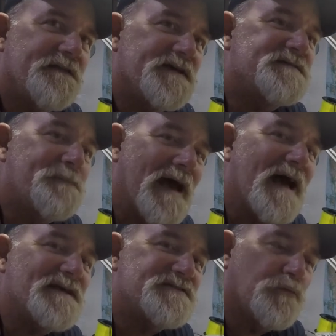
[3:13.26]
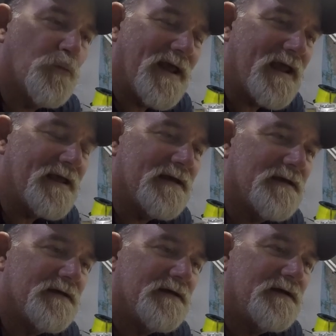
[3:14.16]
this past week,
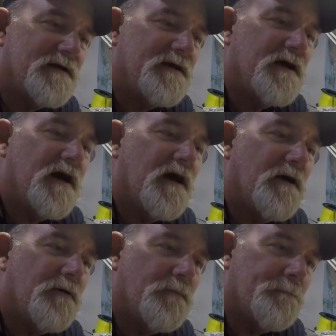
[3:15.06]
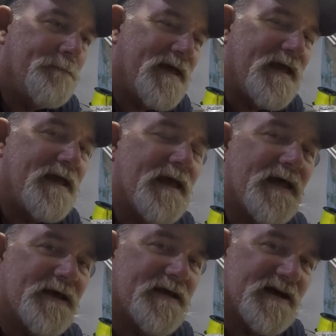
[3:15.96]
me
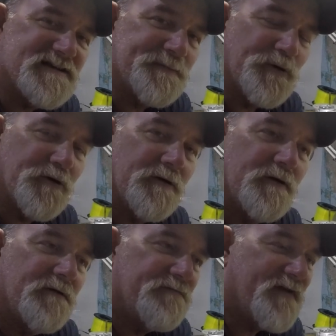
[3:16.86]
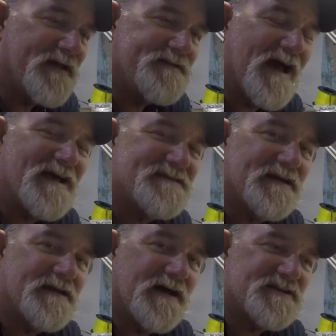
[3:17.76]
and a customer,
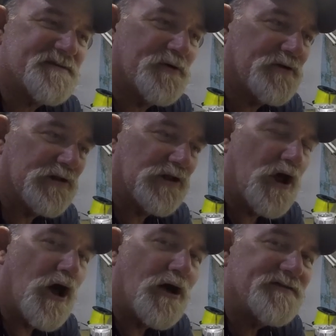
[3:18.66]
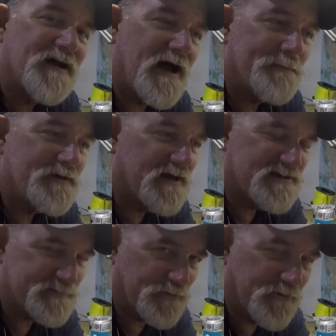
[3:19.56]
fantastic customer, longtime
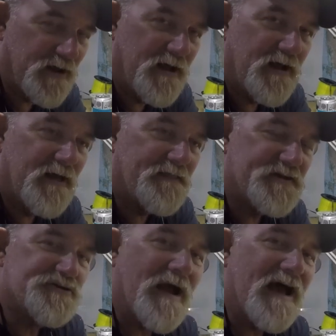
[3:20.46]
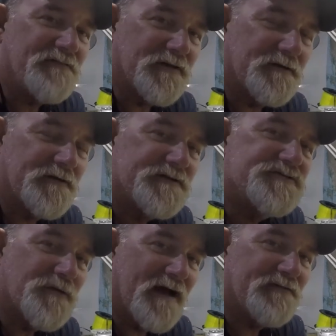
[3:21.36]
customer, the Traveler,
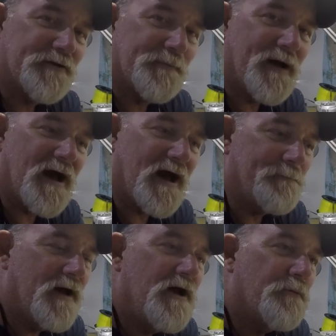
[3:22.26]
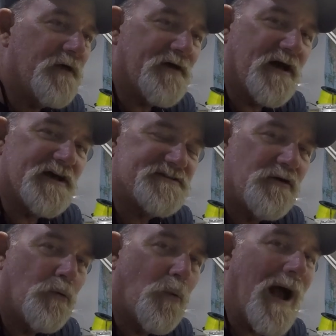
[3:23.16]
Traveler Bob, with us
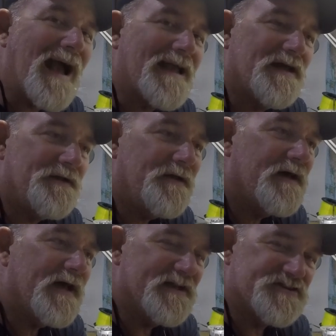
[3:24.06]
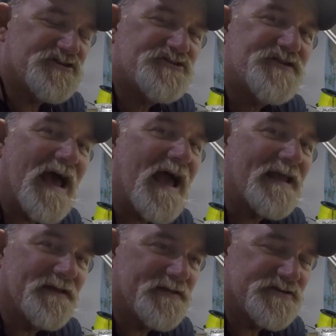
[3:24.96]
whacking and
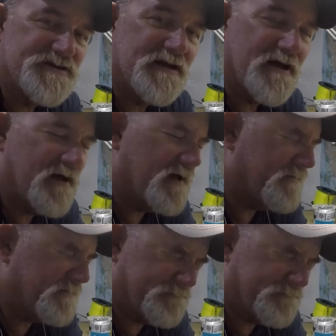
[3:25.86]
stacking the sheep, the